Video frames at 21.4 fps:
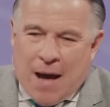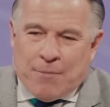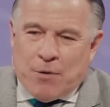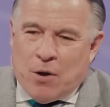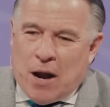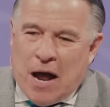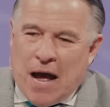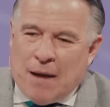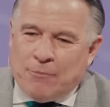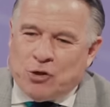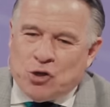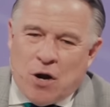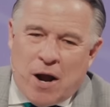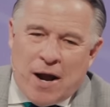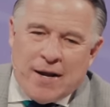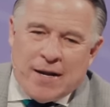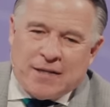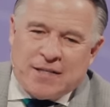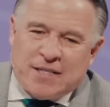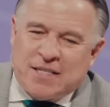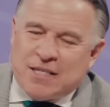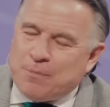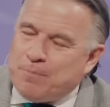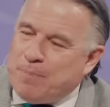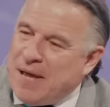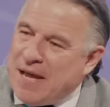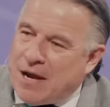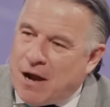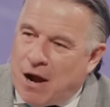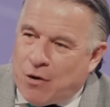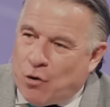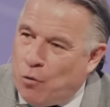I'm, going, I'm trying to
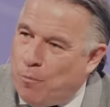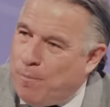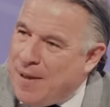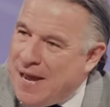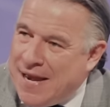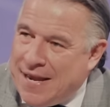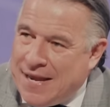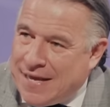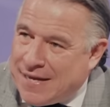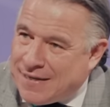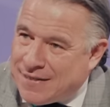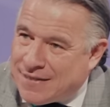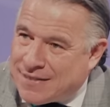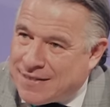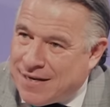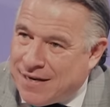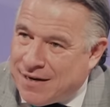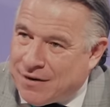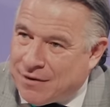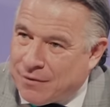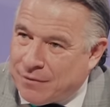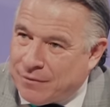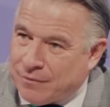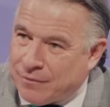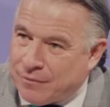speak on obedience here.